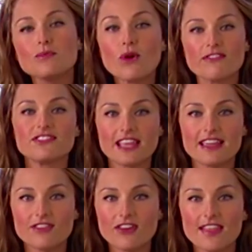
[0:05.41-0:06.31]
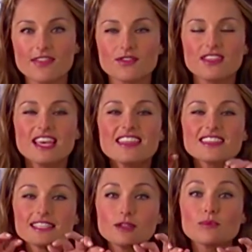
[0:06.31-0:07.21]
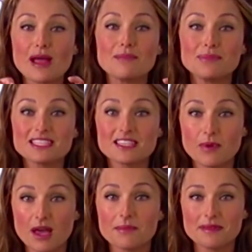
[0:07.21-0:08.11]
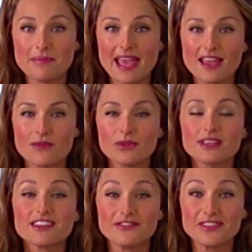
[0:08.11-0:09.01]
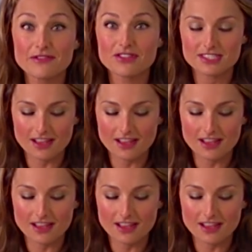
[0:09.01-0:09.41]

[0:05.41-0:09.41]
them more flavor and then the little brown bits at the bottom of the pan are really gonna flavor the